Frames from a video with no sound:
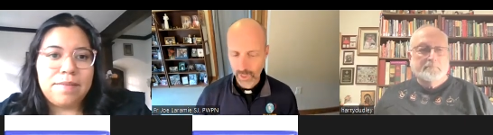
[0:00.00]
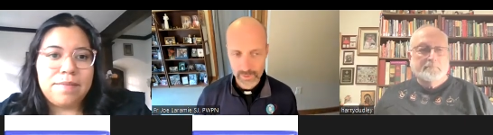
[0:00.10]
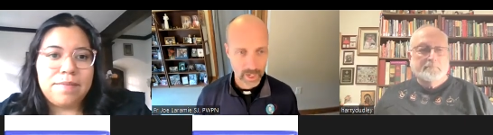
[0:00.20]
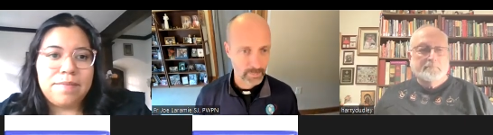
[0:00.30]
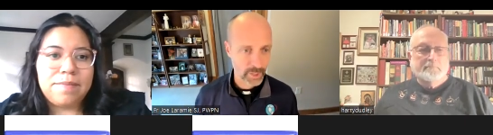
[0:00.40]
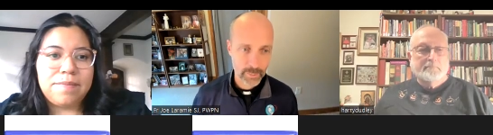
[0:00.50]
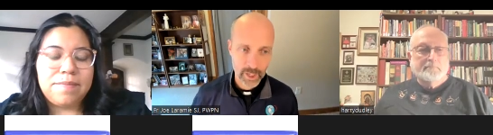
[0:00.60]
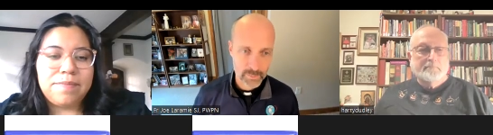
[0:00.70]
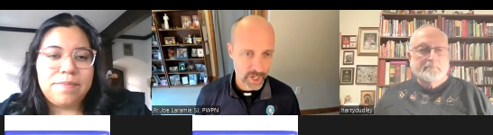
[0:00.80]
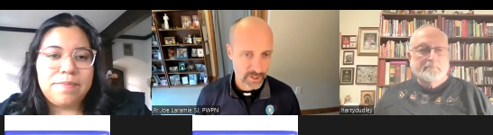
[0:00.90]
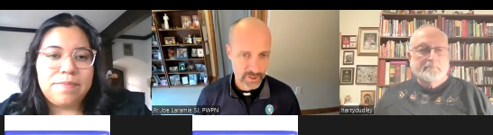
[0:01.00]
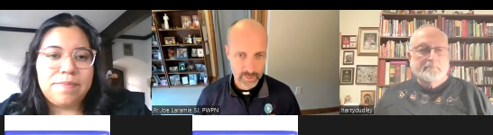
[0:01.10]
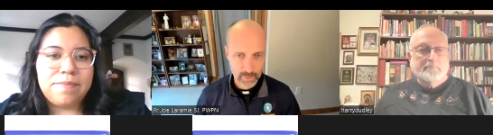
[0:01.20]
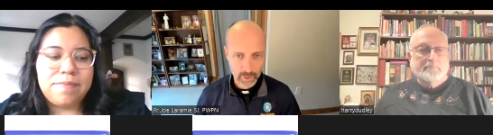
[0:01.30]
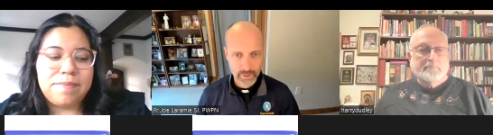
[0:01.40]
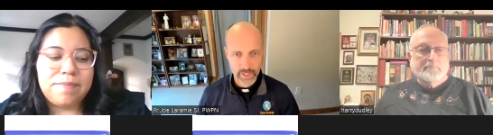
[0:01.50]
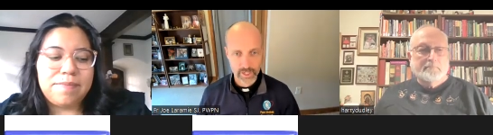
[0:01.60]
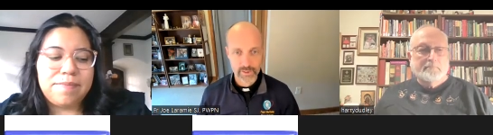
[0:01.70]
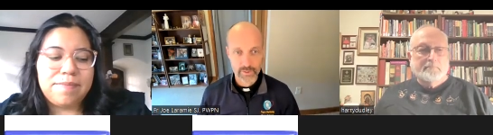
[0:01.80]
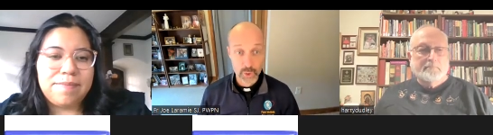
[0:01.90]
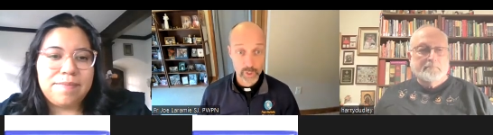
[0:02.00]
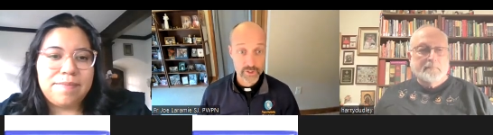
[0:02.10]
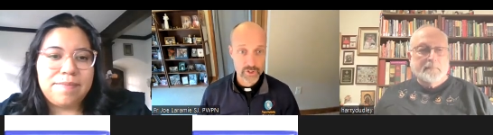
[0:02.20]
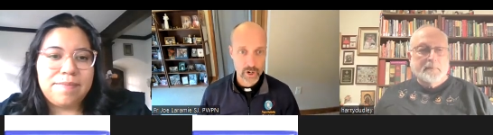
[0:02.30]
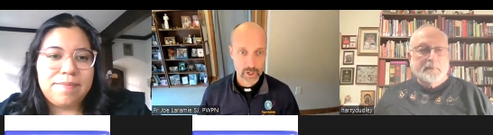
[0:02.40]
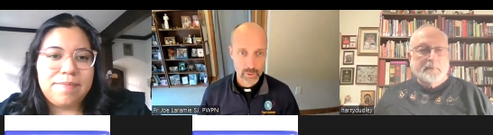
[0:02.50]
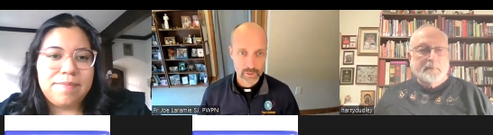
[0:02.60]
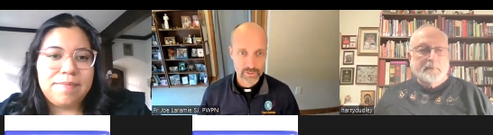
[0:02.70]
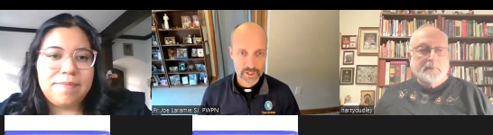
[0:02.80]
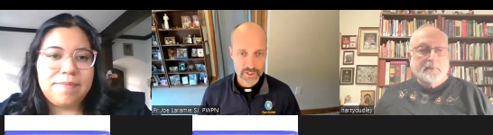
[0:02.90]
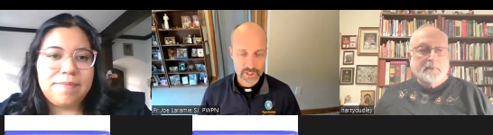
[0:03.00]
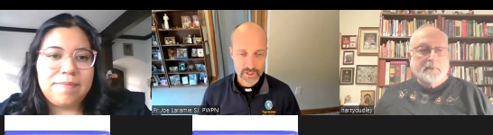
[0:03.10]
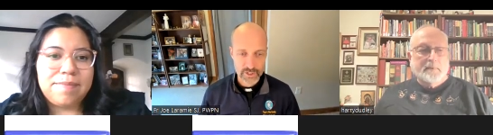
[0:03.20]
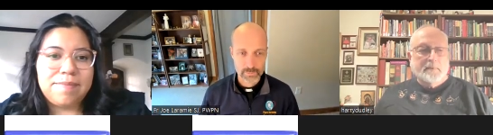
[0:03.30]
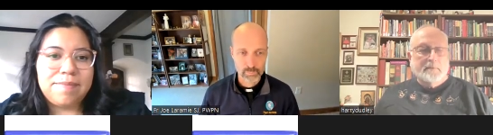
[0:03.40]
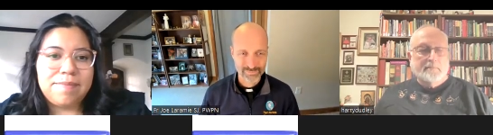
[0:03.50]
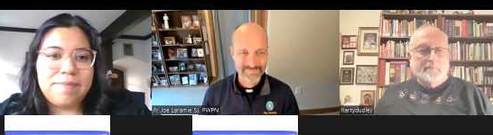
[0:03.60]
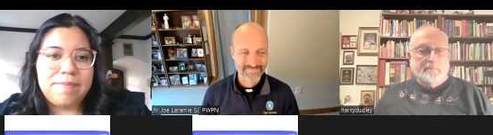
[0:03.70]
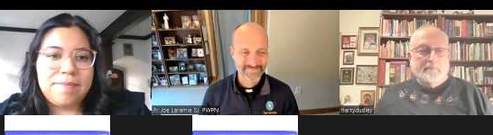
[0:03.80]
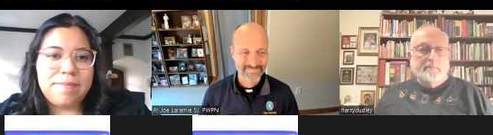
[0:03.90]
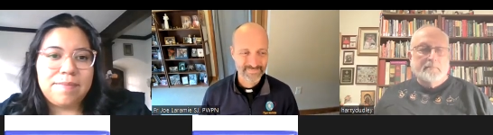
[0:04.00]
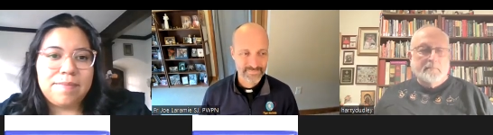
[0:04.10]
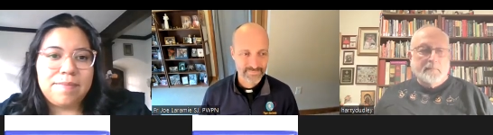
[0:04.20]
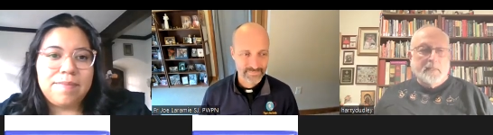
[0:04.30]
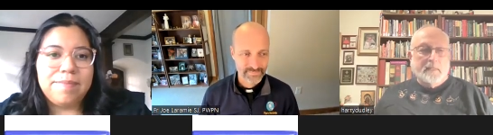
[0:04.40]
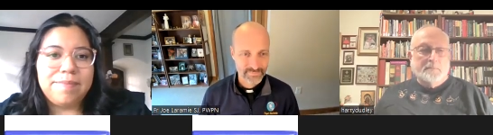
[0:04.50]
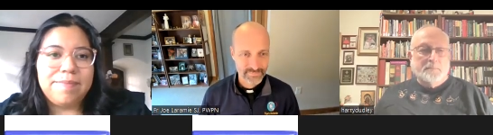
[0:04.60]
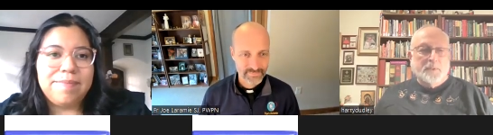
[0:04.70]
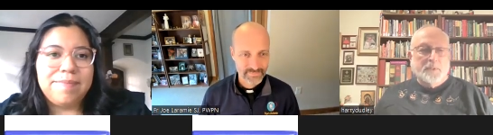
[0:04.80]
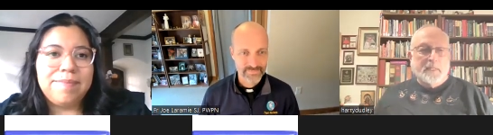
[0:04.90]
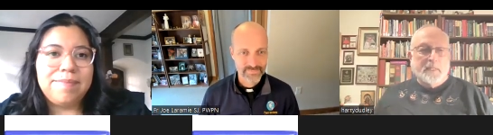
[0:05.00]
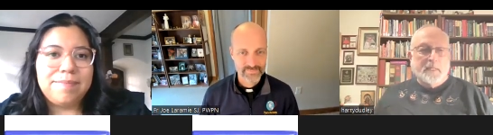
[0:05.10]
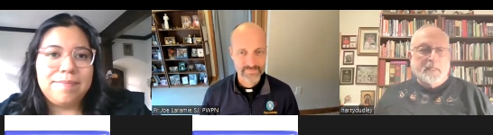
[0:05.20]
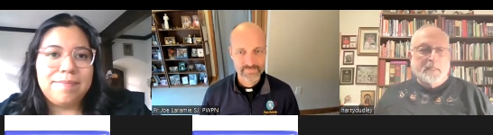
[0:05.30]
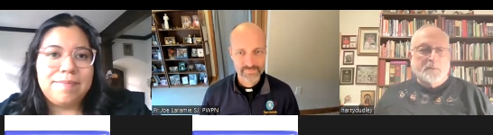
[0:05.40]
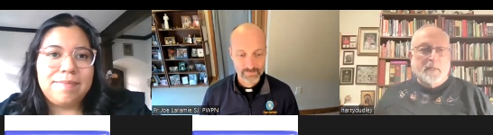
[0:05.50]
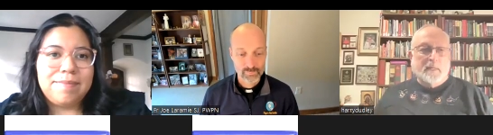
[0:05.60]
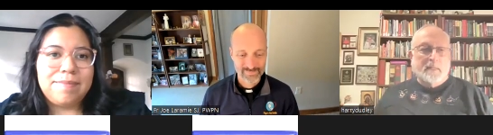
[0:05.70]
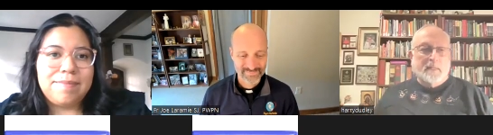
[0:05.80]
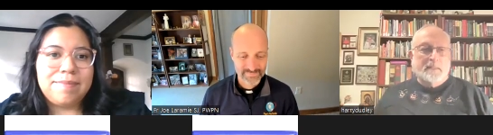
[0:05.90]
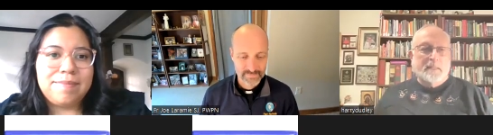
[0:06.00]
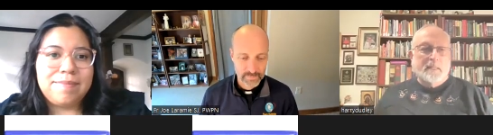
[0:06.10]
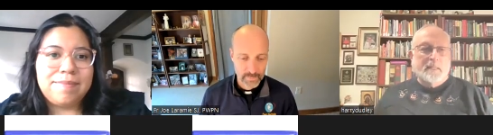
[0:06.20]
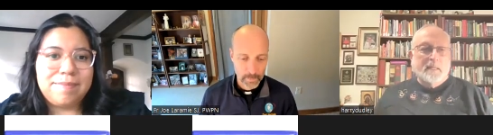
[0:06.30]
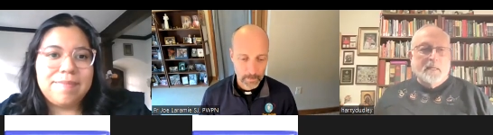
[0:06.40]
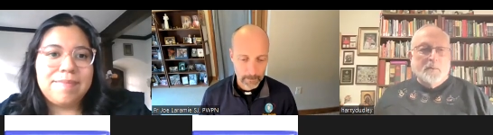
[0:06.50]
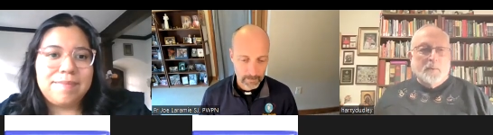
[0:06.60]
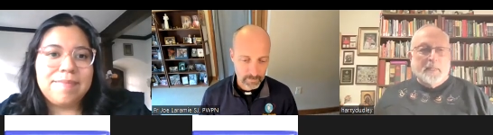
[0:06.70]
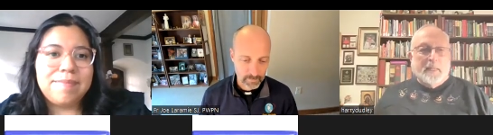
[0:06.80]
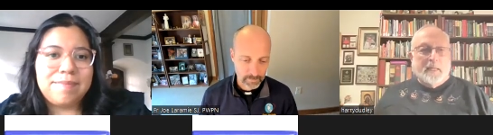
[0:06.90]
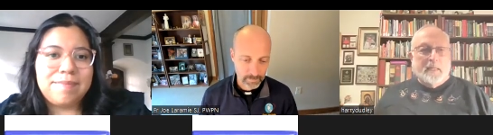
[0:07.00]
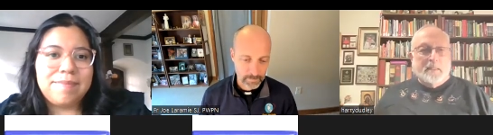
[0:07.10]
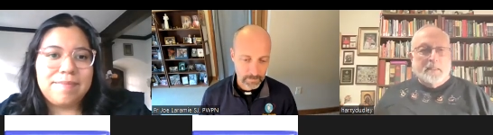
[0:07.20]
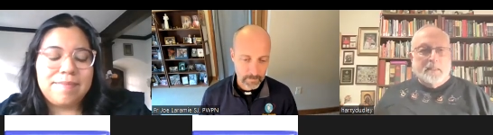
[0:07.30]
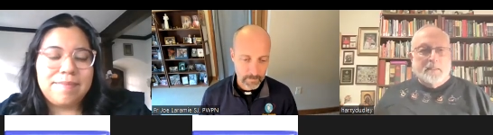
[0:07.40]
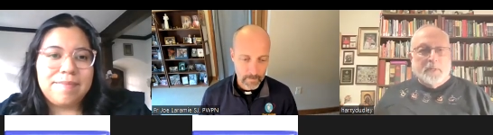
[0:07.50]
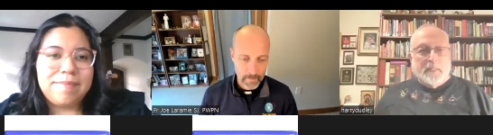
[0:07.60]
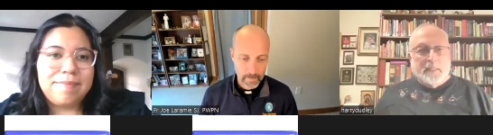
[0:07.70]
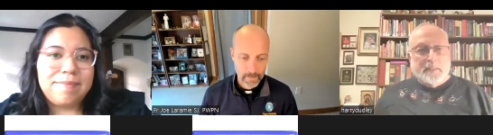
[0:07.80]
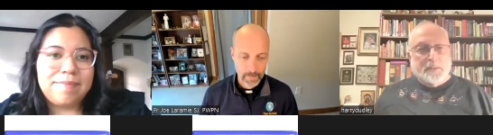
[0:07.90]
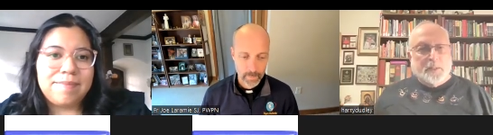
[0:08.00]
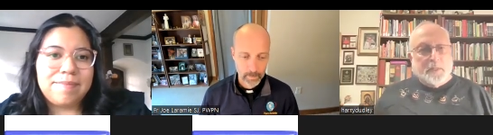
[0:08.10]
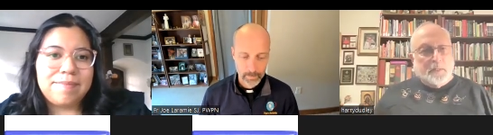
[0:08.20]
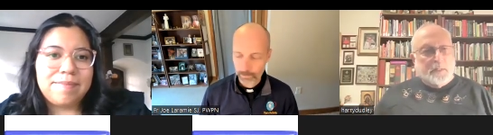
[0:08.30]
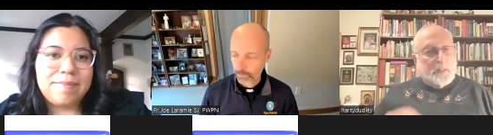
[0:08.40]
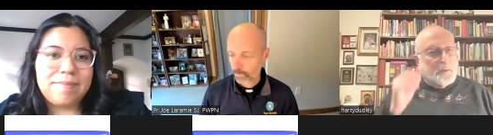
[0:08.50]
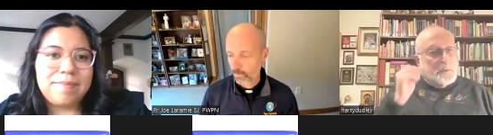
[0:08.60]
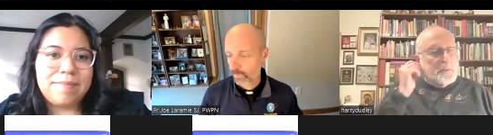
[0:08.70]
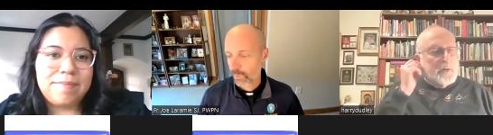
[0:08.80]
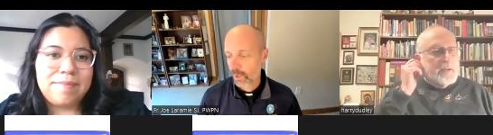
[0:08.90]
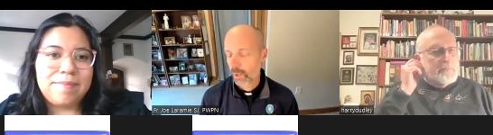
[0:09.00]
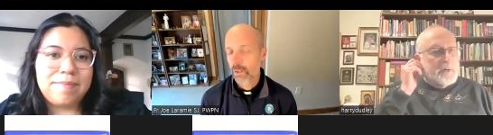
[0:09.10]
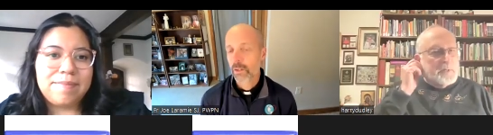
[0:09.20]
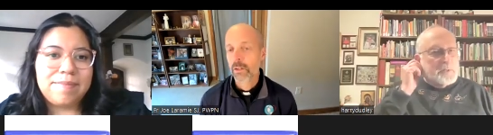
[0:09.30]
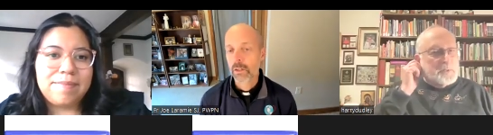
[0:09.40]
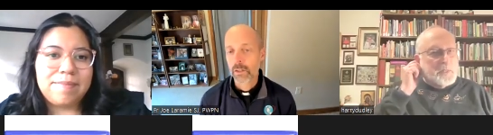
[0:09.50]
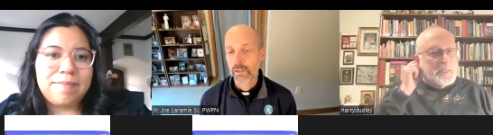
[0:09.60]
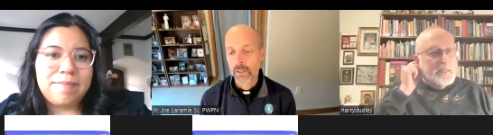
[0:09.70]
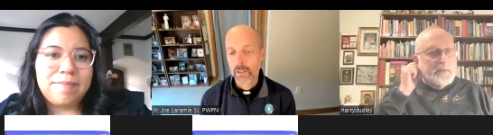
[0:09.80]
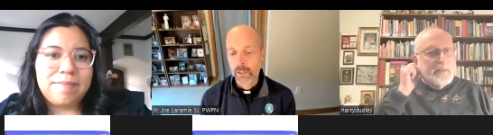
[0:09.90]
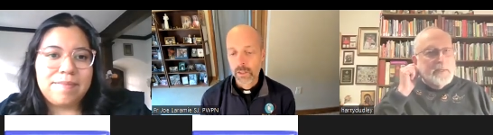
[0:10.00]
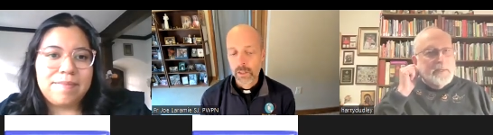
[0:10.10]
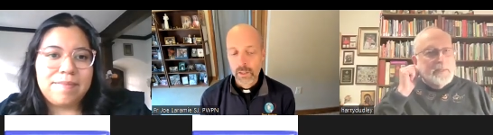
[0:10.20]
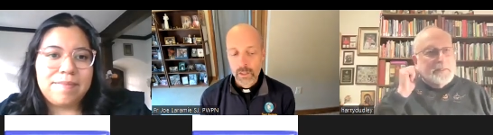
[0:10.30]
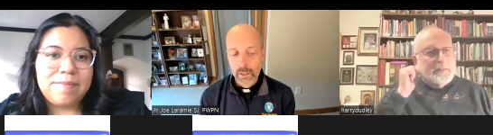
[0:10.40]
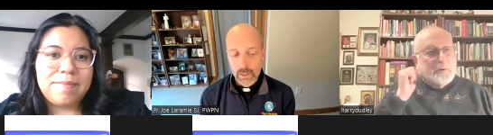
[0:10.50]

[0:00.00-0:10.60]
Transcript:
Speaker 1: yeah, amen, Jocelyn, both kind of the joy and sorrow of this season.
Speaker 2: Appreciate that as well. It's one thing is you realize as you get a little older, I never understood the